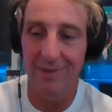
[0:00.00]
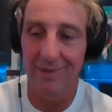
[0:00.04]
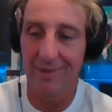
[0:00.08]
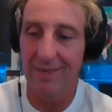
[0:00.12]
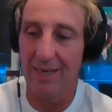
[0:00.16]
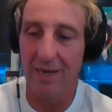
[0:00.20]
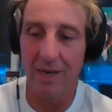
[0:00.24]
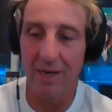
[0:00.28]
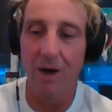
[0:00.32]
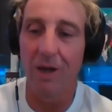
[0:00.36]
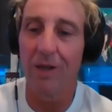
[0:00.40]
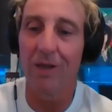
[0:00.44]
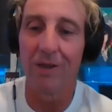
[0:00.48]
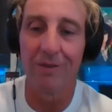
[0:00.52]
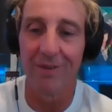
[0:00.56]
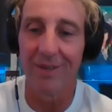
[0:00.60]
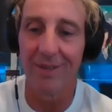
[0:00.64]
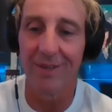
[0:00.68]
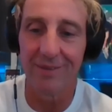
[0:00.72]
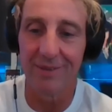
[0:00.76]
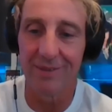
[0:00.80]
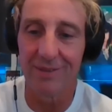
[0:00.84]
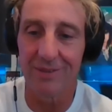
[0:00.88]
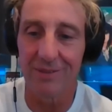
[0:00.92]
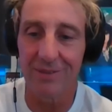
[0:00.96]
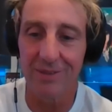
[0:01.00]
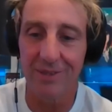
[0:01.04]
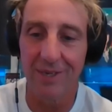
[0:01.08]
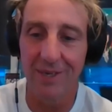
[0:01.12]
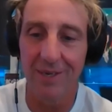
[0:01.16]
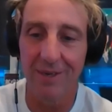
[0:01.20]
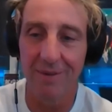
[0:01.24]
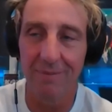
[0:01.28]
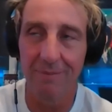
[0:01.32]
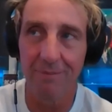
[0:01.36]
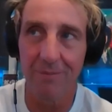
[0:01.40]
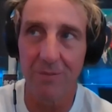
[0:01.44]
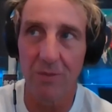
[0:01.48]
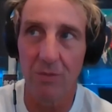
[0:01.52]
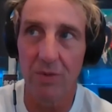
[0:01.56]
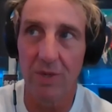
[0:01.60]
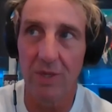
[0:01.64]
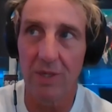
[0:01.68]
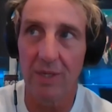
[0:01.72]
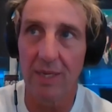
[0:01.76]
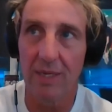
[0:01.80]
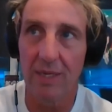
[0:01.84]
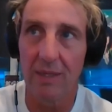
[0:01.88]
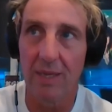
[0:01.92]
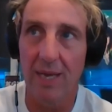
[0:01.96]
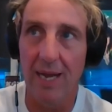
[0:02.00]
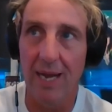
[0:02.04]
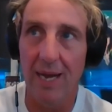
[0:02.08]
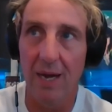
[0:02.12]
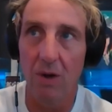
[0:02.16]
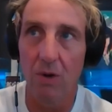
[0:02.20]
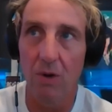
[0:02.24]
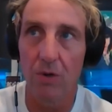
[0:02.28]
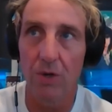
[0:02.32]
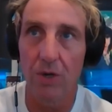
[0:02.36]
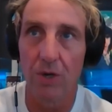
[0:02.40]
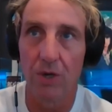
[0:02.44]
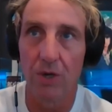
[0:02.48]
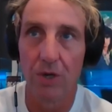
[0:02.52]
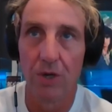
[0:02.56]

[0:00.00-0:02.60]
all of it is um, really allowed.